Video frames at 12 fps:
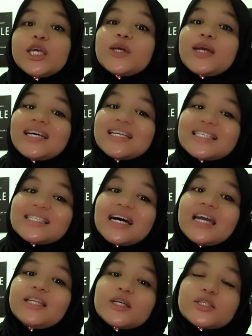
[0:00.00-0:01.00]
You can
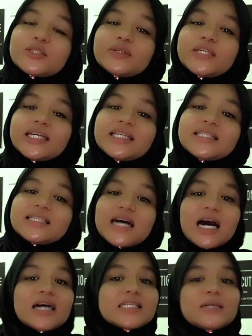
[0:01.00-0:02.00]
assign your students,
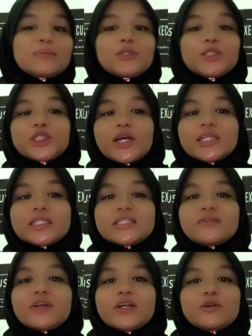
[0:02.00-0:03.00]
ask them to join the
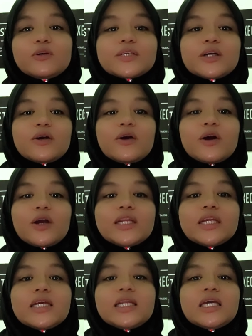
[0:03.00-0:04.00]
different rooms
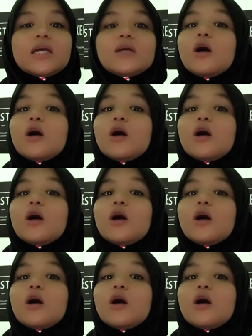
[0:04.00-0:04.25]
accordingly,